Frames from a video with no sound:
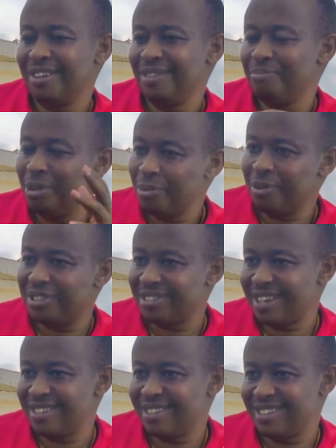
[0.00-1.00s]
People
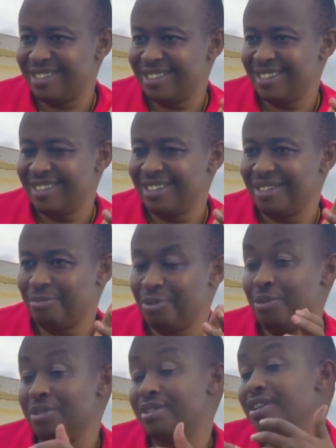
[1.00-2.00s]
criticize it
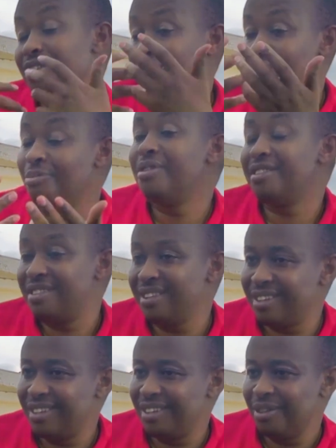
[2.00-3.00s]
because they normally
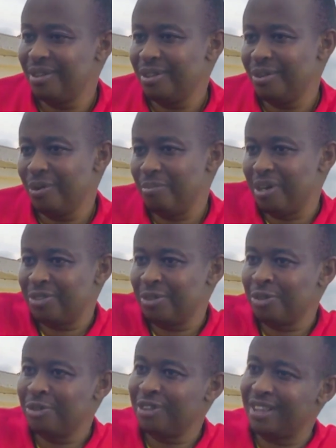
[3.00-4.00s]
think we must
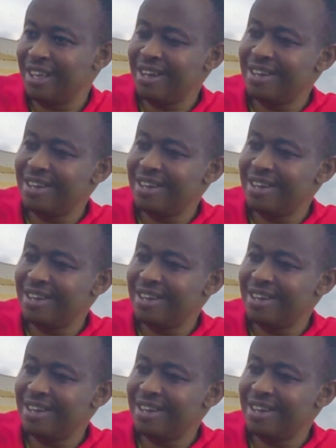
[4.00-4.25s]
also take